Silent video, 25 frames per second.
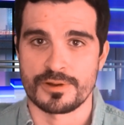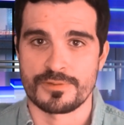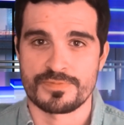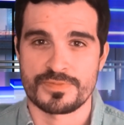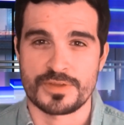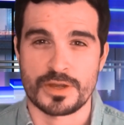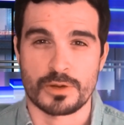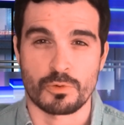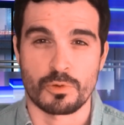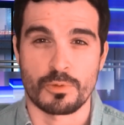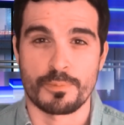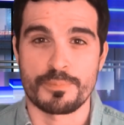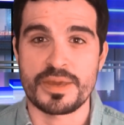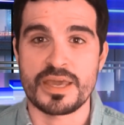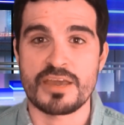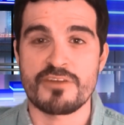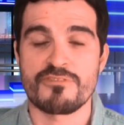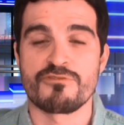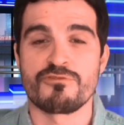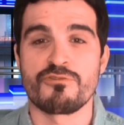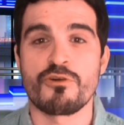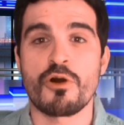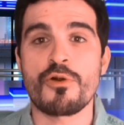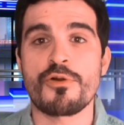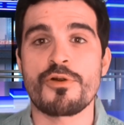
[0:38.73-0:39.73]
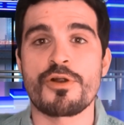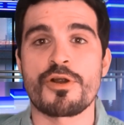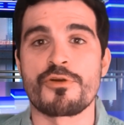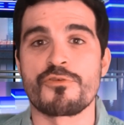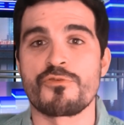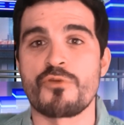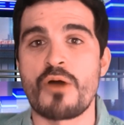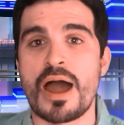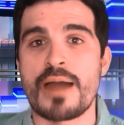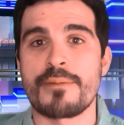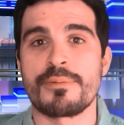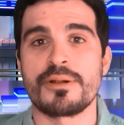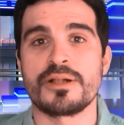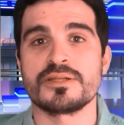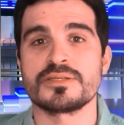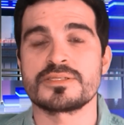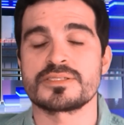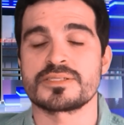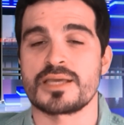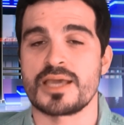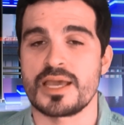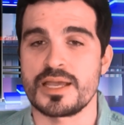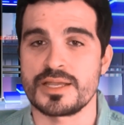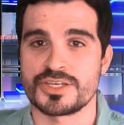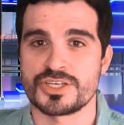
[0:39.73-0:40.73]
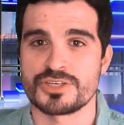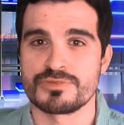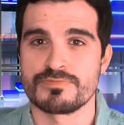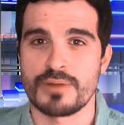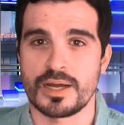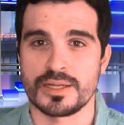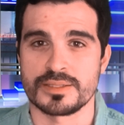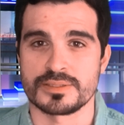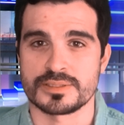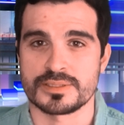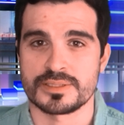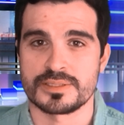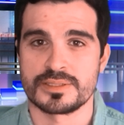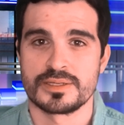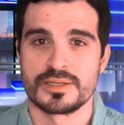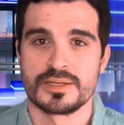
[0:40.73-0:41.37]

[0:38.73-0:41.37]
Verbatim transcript: There will be 4 arrivals each month.